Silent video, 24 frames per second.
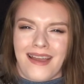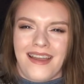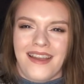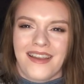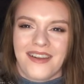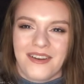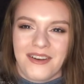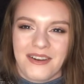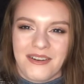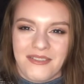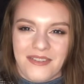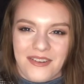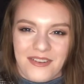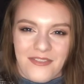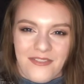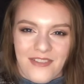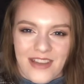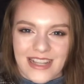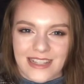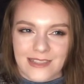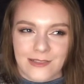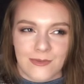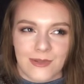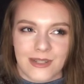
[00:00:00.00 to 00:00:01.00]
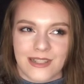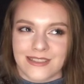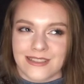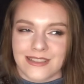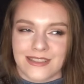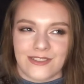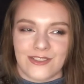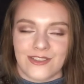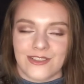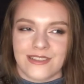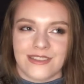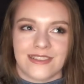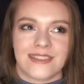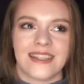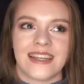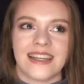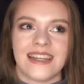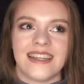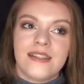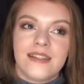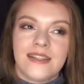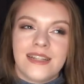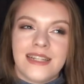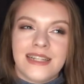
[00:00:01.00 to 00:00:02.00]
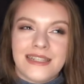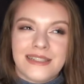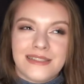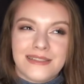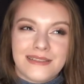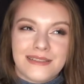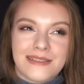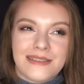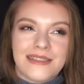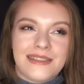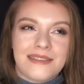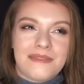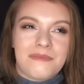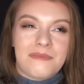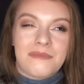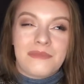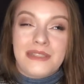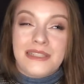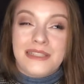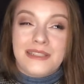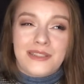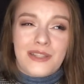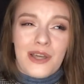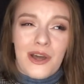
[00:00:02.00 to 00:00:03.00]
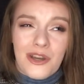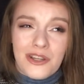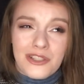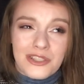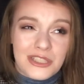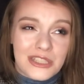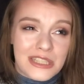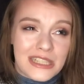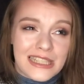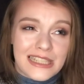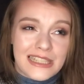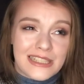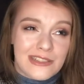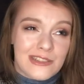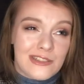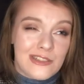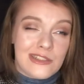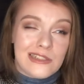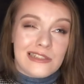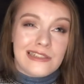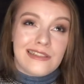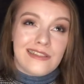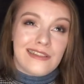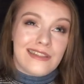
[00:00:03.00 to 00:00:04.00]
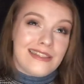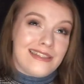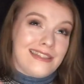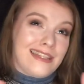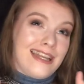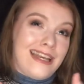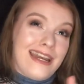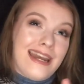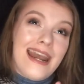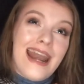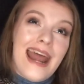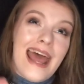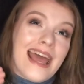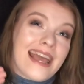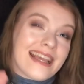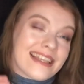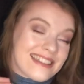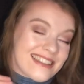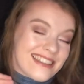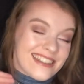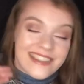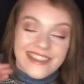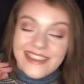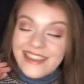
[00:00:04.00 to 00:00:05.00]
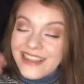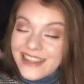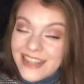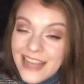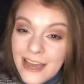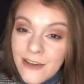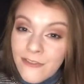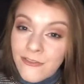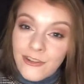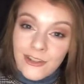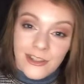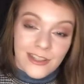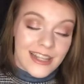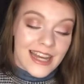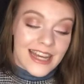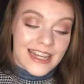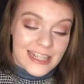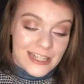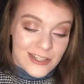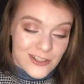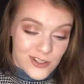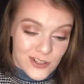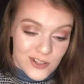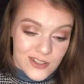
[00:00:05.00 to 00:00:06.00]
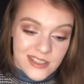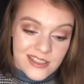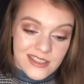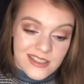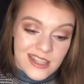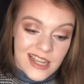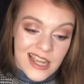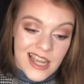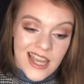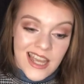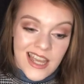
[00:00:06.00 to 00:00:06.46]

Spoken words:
with my face, because it's just, his misogyny is just on the next level, and he just